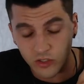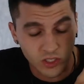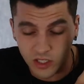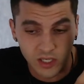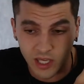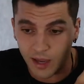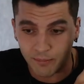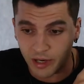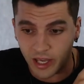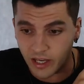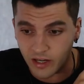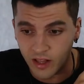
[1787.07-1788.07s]
you can't
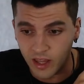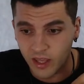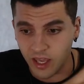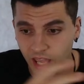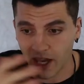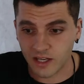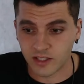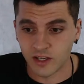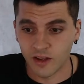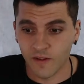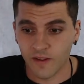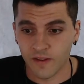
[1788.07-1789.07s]
buy it, and
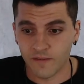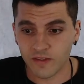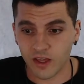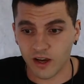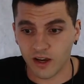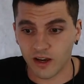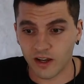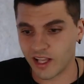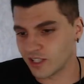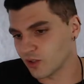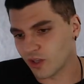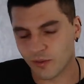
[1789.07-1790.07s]
uh,
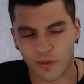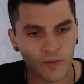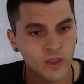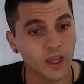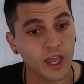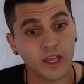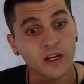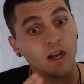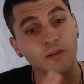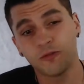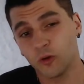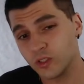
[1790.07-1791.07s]
that's okay, mom. And
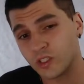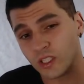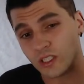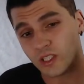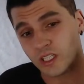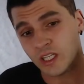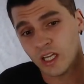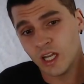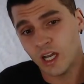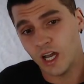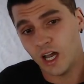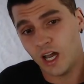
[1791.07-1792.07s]
unfortunately,
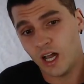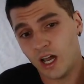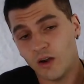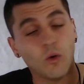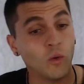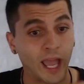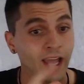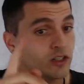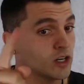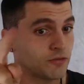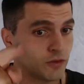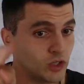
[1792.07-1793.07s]
uh, oh,
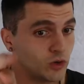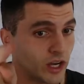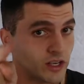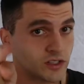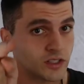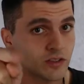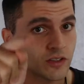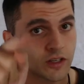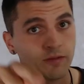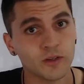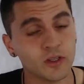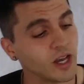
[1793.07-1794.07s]
and good for you guys.
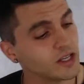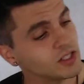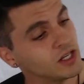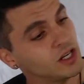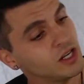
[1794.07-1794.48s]
Good for you guys.